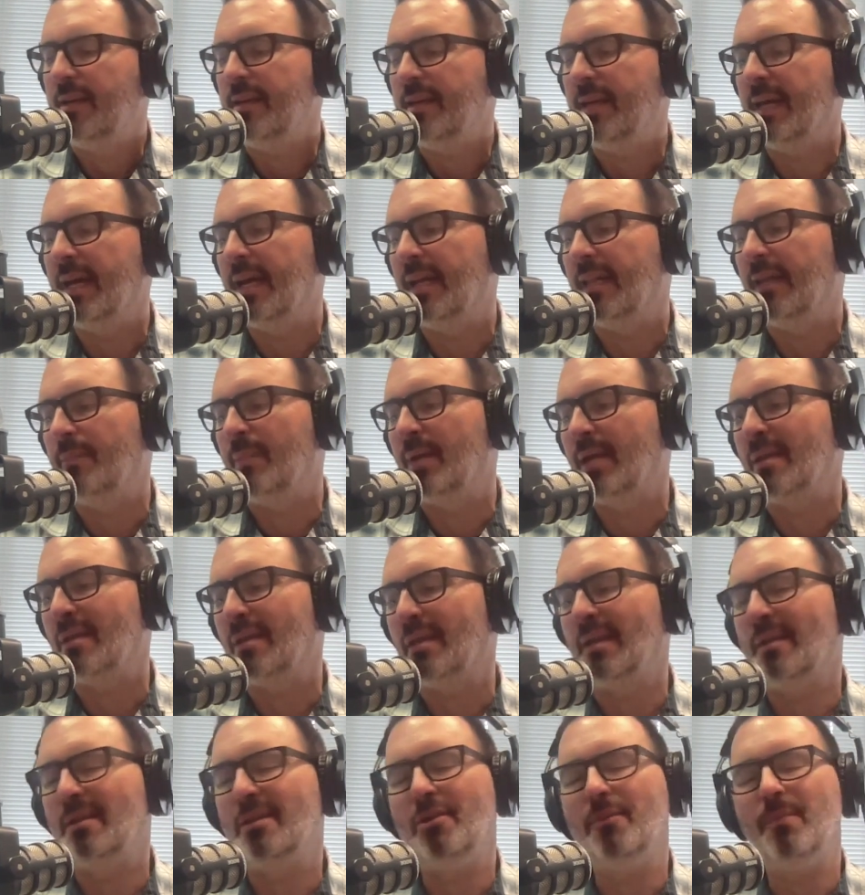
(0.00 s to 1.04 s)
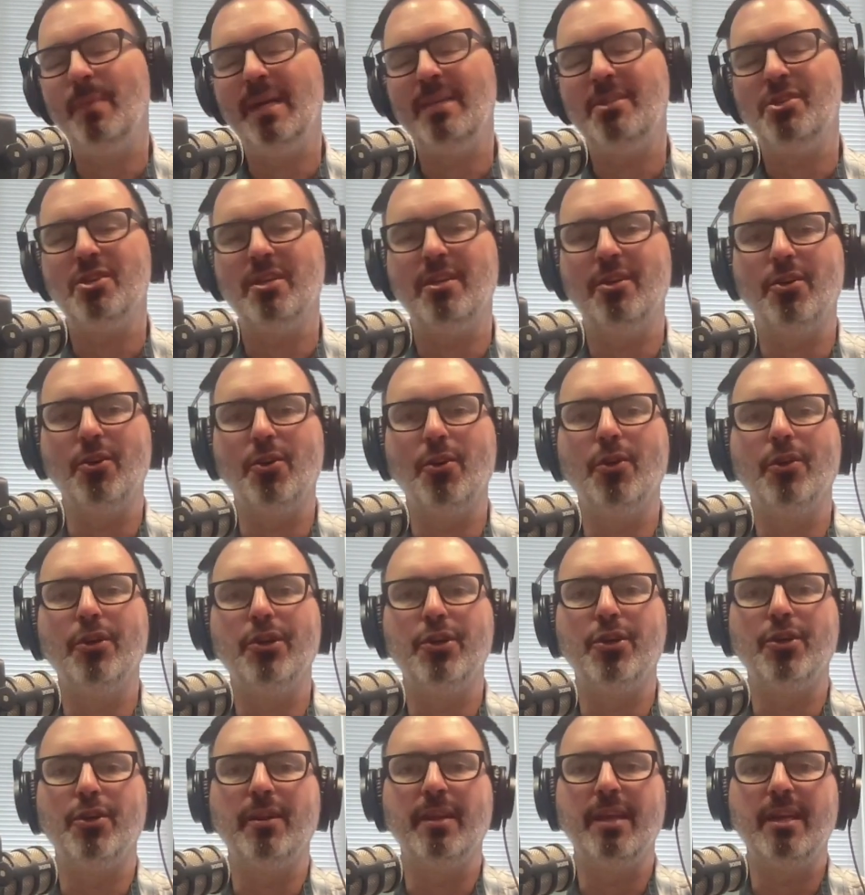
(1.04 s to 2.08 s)
yeah, that makes sense. You mentioned
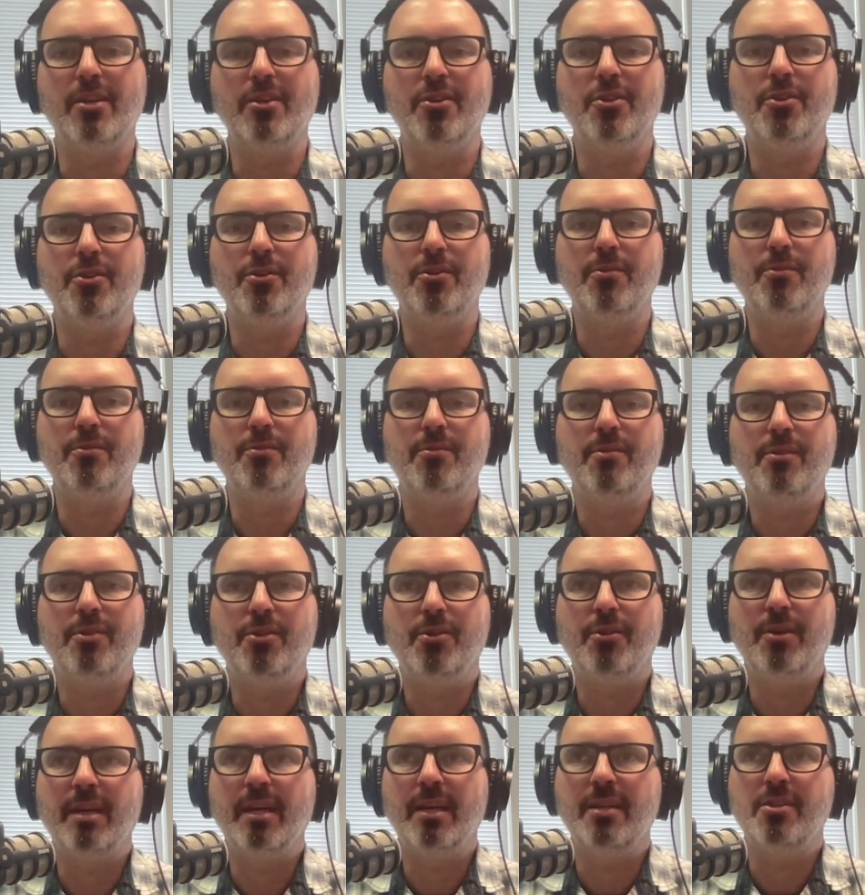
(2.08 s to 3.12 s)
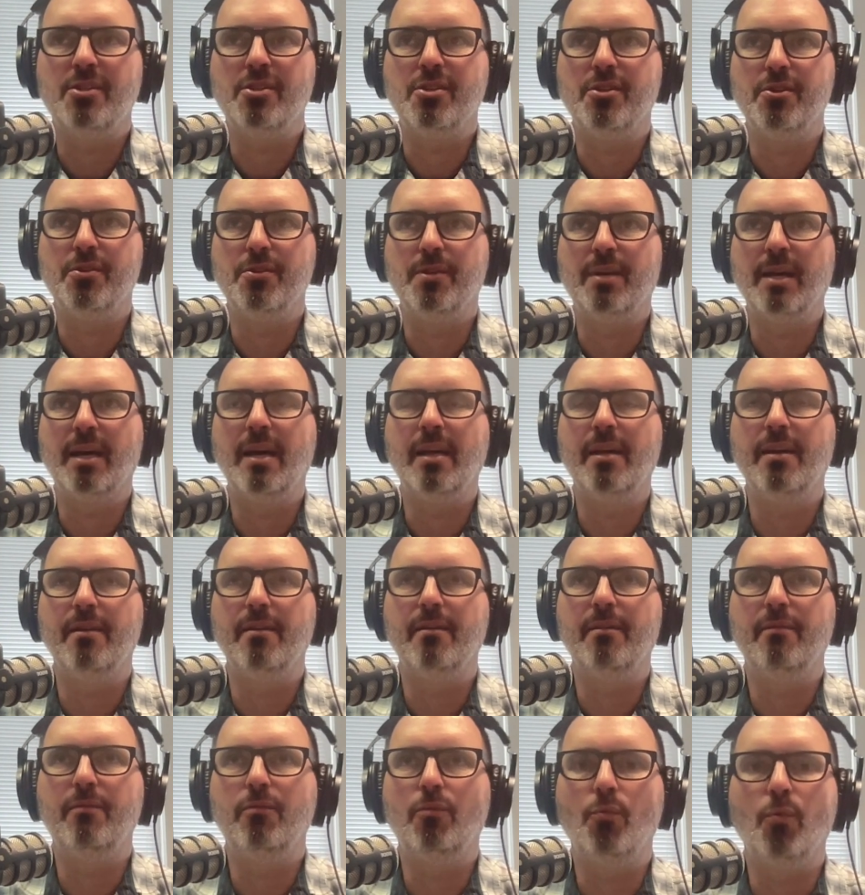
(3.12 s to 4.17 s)
earlier that you get to kind
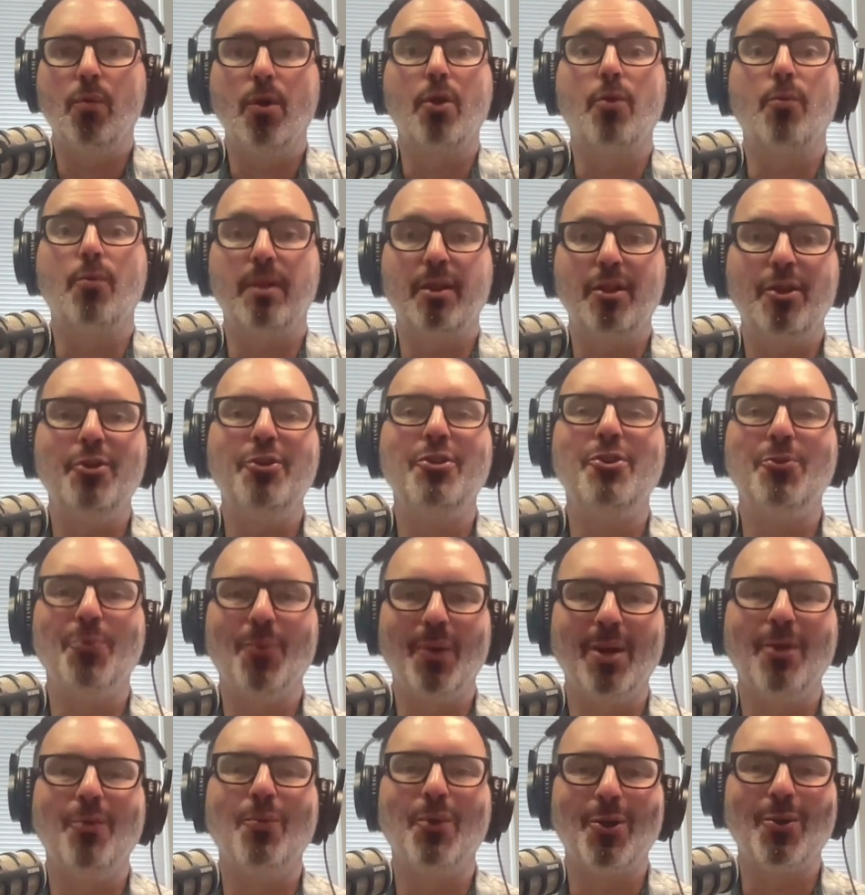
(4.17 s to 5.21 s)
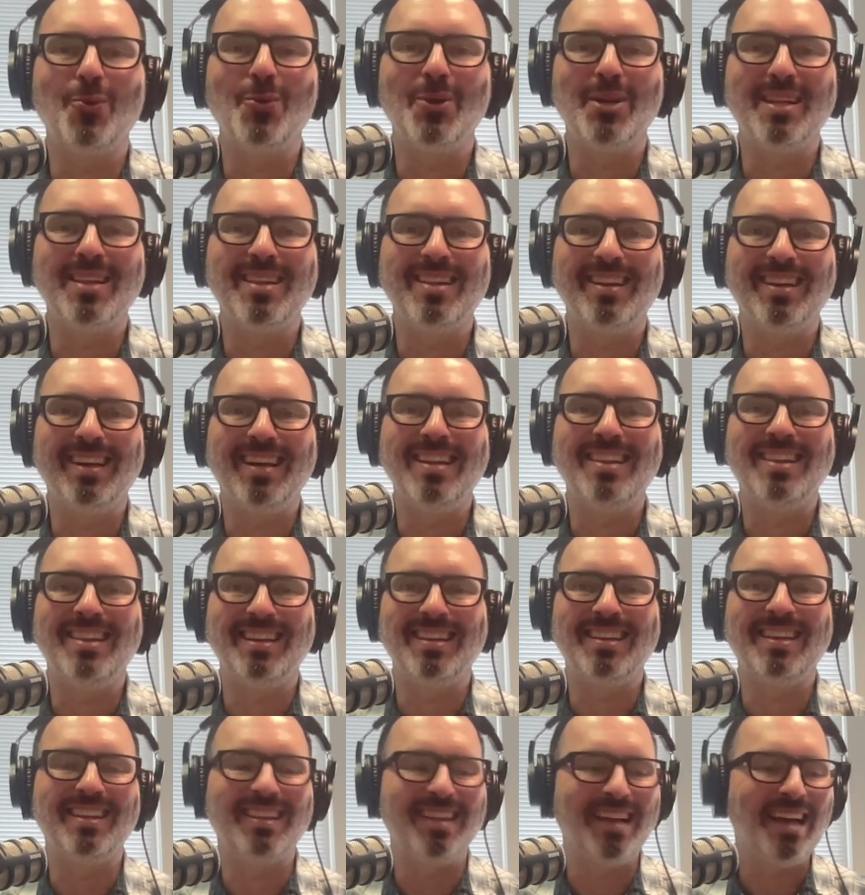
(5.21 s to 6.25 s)
of work with who you want to work with, and I
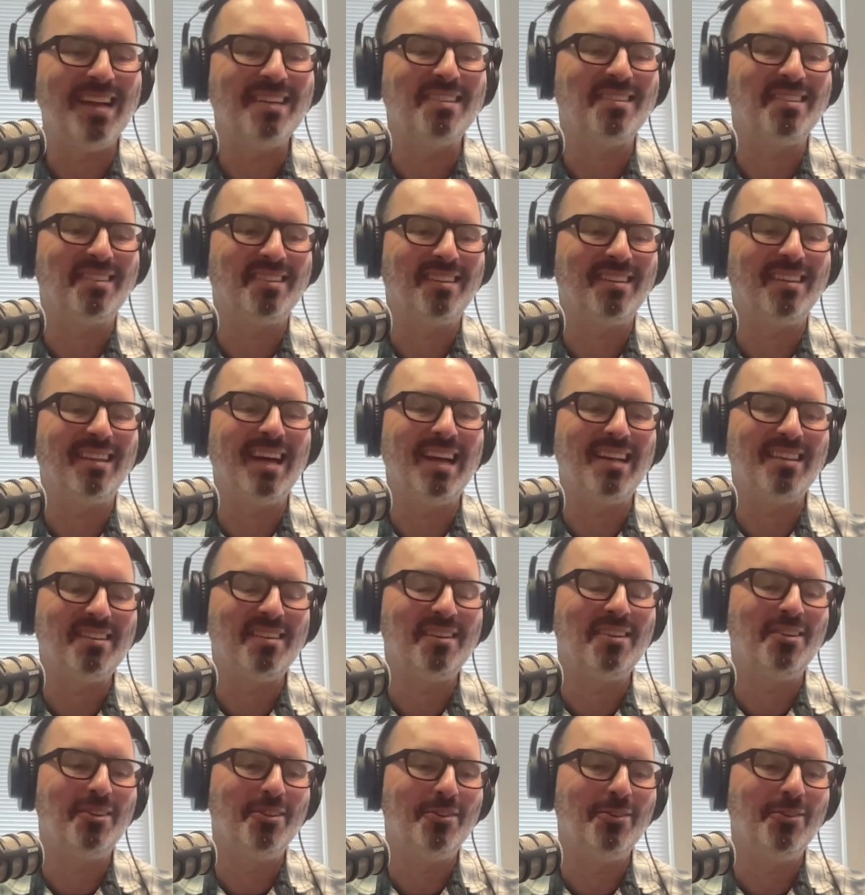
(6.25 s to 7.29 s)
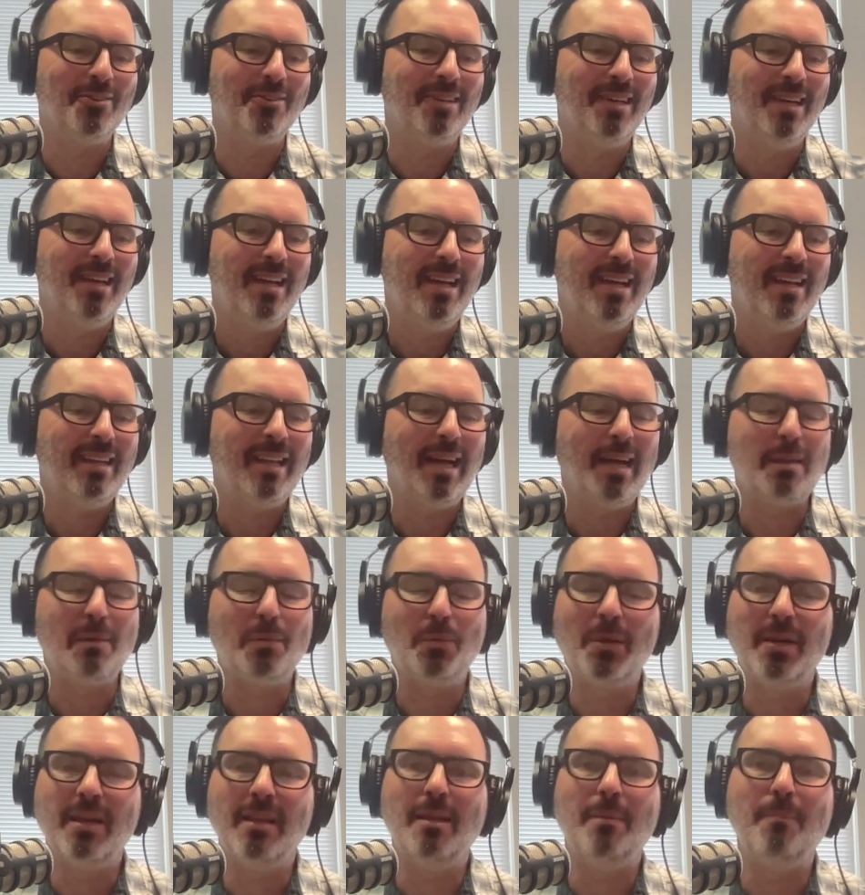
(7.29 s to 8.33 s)
think that that's
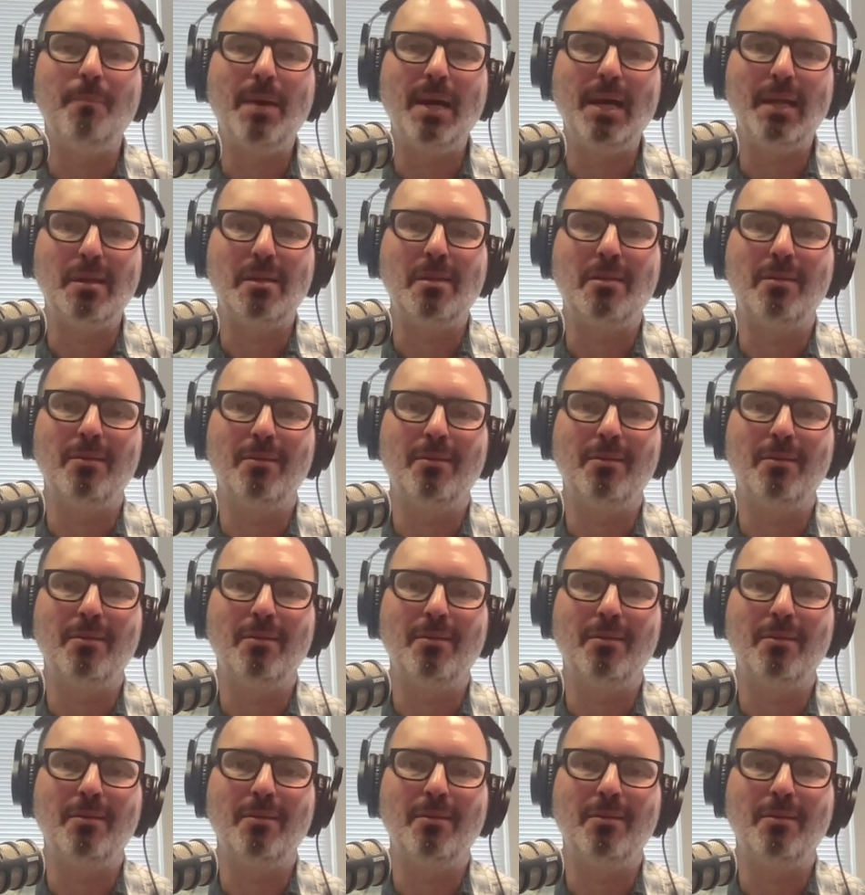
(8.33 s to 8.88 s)
one of the best